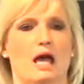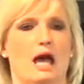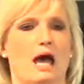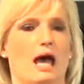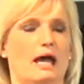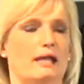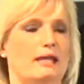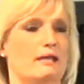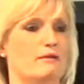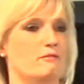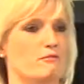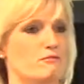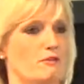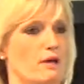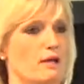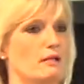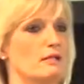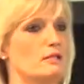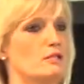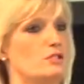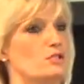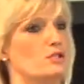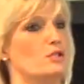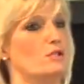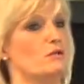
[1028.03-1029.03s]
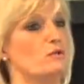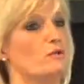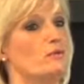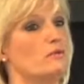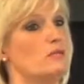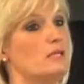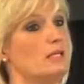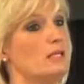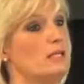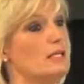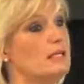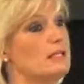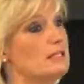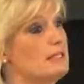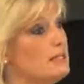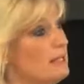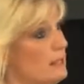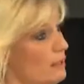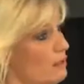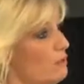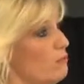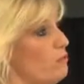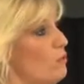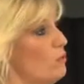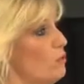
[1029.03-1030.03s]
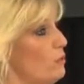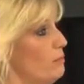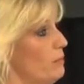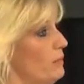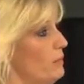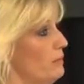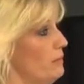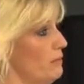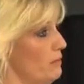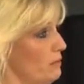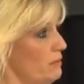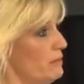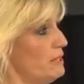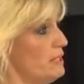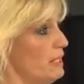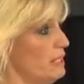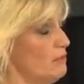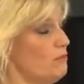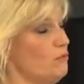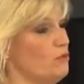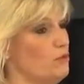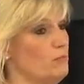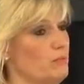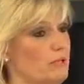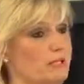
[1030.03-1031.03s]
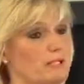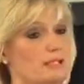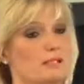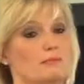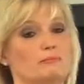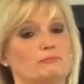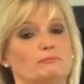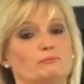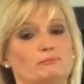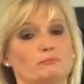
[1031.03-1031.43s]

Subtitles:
And it fell to the sixth formers